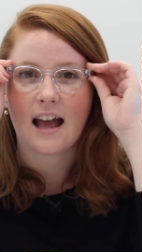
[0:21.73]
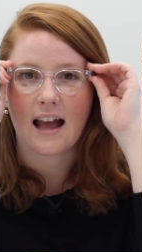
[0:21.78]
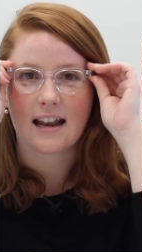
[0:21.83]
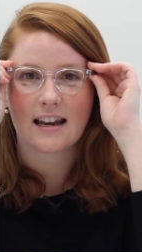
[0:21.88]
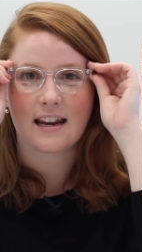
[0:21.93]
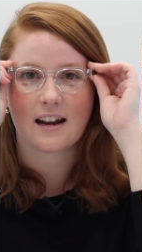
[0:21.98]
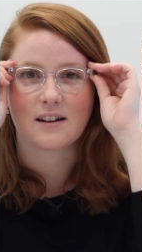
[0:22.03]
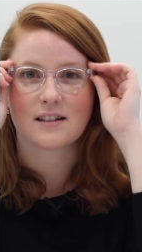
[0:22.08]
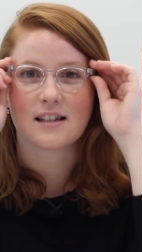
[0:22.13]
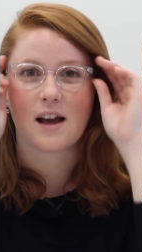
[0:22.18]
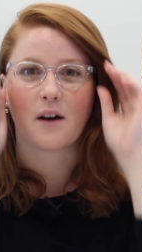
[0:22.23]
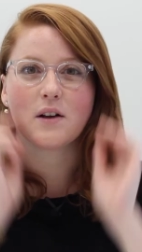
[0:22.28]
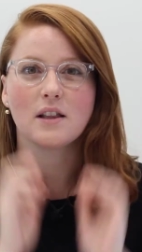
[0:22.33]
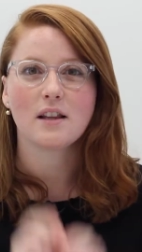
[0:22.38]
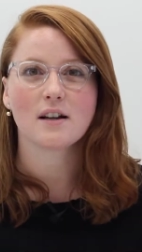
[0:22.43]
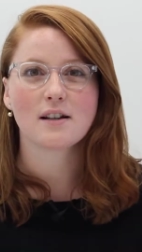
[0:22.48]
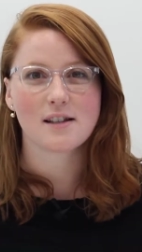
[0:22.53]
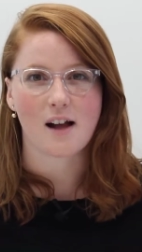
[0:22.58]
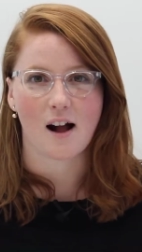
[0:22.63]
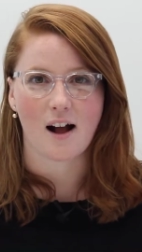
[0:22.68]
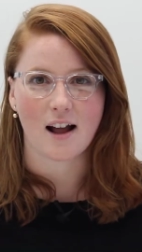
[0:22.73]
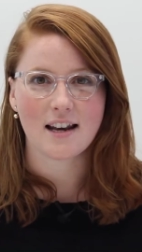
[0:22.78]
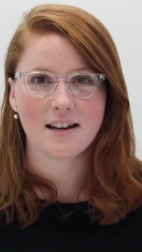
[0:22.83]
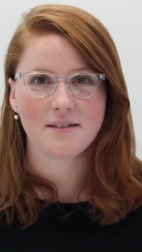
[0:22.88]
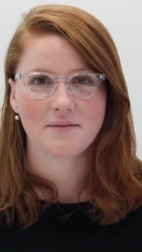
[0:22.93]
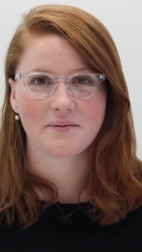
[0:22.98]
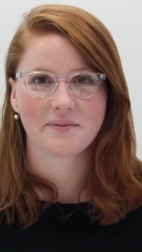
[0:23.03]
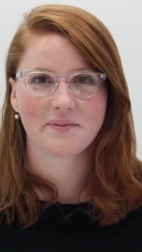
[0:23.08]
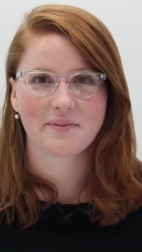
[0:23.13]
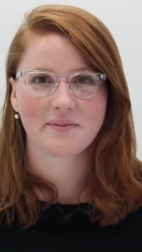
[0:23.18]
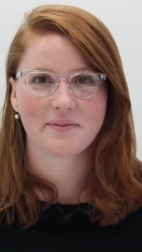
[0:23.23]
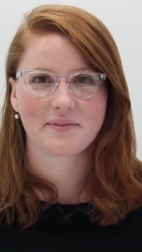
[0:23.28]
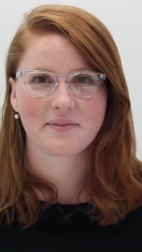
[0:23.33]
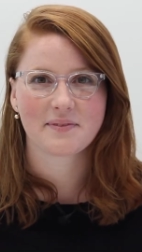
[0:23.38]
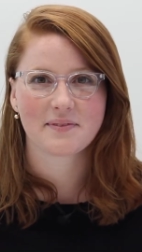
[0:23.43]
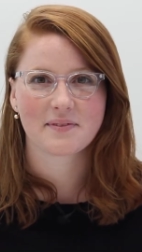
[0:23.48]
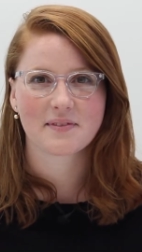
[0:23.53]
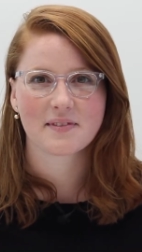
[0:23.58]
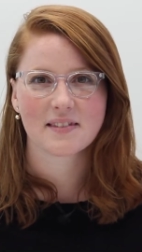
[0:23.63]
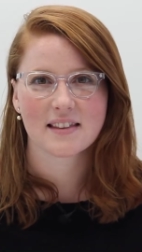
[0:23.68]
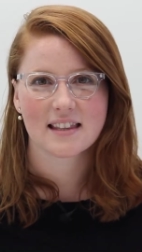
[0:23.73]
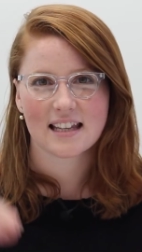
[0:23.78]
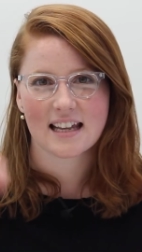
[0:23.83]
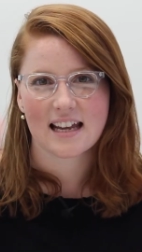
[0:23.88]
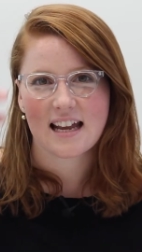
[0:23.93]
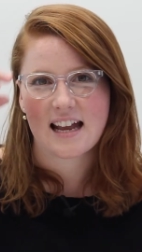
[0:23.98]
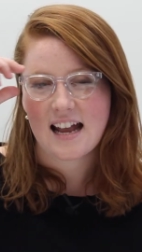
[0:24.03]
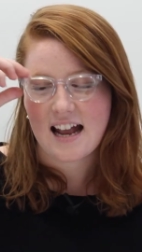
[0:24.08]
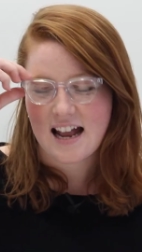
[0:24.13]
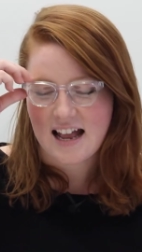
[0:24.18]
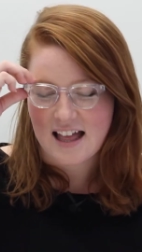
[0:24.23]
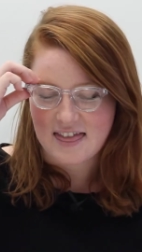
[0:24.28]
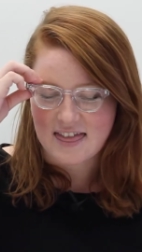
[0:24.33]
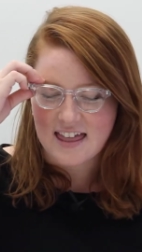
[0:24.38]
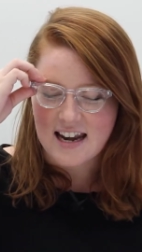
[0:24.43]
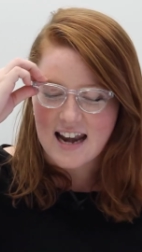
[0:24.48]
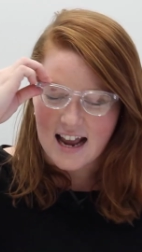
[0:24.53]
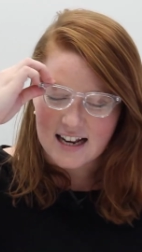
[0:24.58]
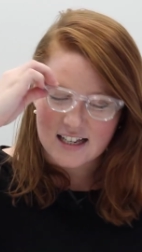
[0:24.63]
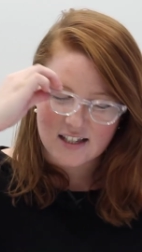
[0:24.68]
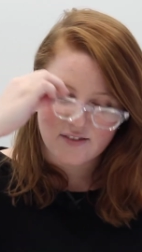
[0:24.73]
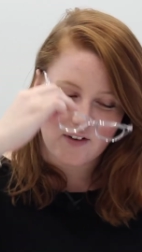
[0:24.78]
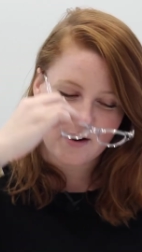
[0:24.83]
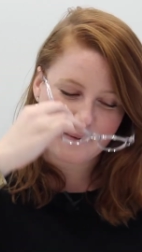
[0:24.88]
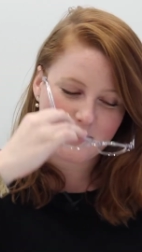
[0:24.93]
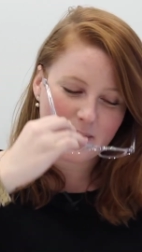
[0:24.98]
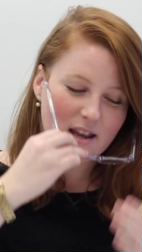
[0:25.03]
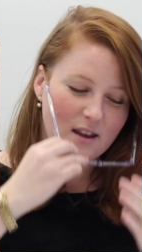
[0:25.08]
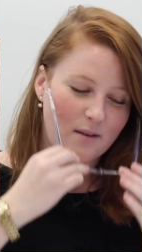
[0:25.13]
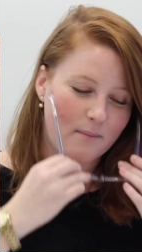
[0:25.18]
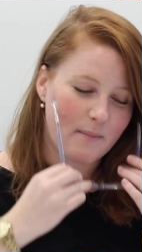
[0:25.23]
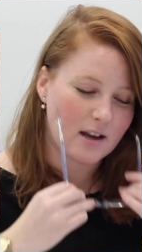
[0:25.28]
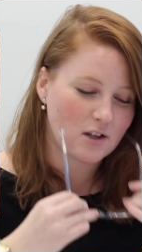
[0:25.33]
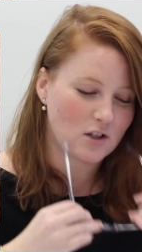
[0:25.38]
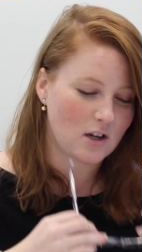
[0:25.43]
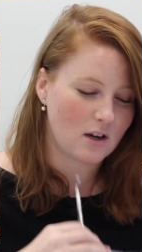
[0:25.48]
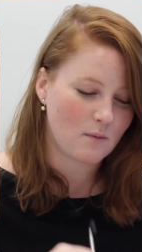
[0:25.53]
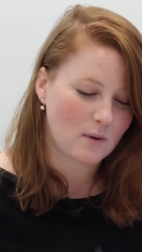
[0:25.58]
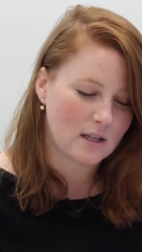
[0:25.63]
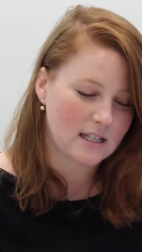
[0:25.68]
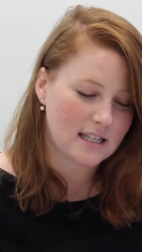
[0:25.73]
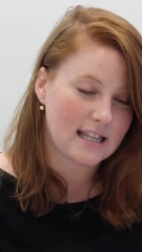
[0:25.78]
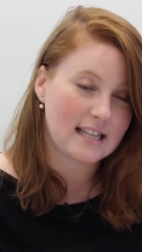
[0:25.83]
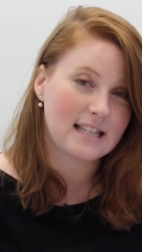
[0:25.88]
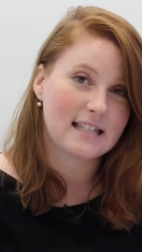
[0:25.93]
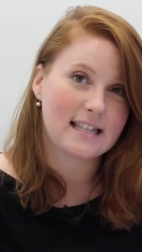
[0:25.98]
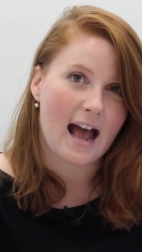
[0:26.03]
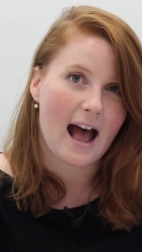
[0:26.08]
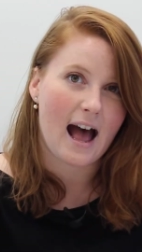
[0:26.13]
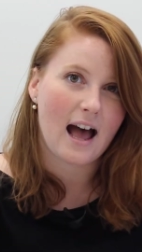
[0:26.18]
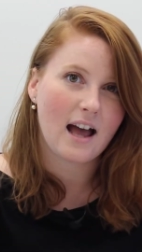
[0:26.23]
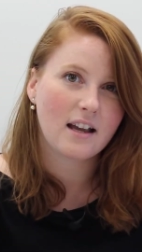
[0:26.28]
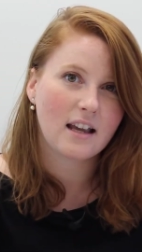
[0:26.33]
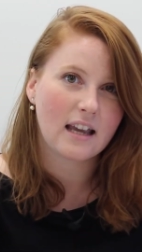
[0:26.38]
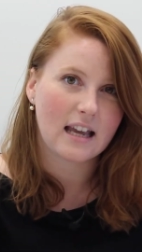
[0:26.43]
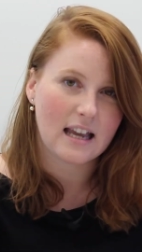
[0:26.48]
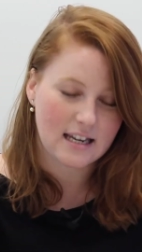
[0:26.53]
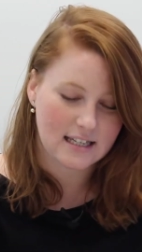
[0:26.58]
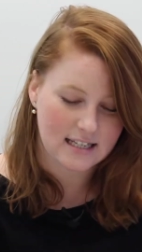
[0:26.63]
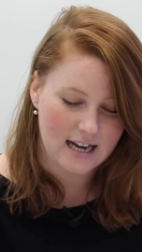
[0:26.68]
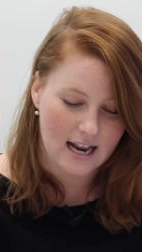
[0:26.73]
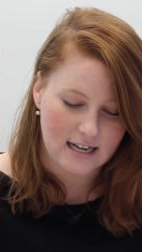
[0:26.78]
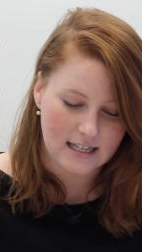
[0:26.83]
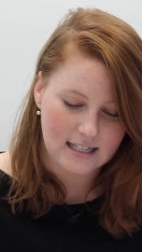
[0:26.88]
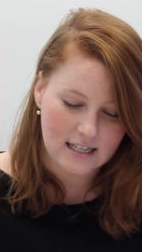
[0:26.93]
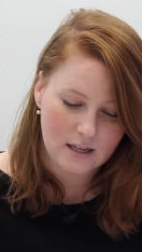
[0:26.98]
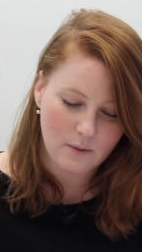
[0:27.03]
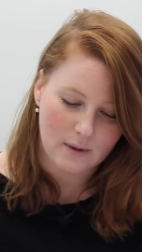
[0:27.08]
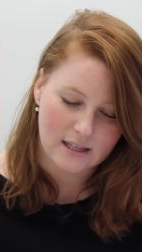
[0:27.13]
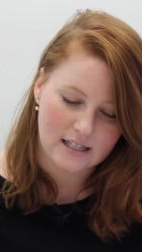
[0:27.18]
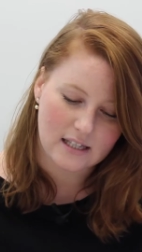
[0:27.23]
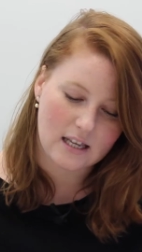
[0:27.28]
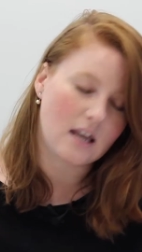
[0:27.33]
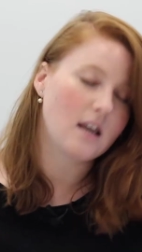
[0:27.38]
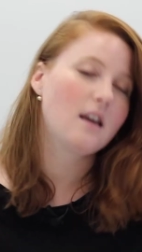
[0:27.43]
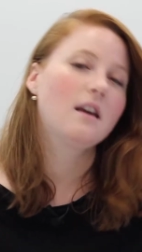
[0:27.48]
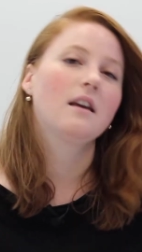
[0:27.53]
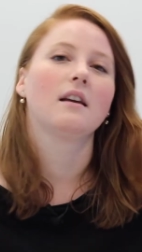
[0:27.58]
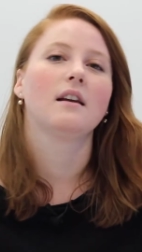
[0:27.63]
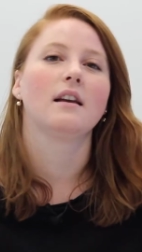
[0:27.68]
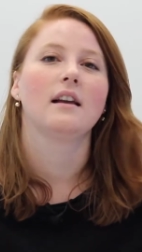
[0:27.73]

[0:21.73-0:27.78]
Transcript: And here's how it looks on. The next frame that you mentioned was the Zagg in Tennessee Whiskey.